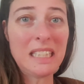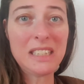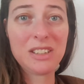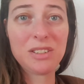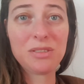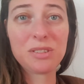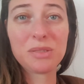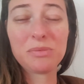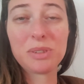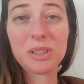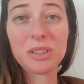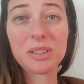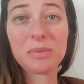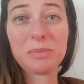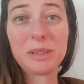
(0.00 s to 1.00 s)
do some
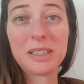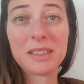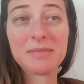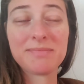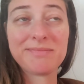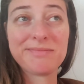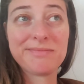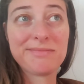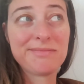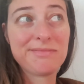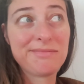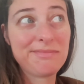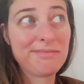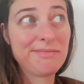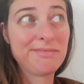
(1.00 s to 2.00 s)
work, but
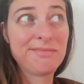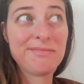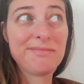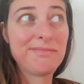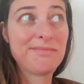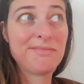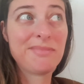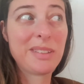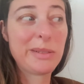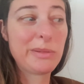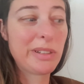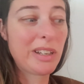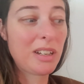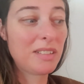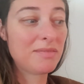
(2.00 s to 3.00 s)
I'm
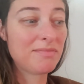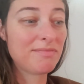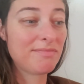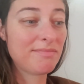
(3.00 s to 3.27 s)
not.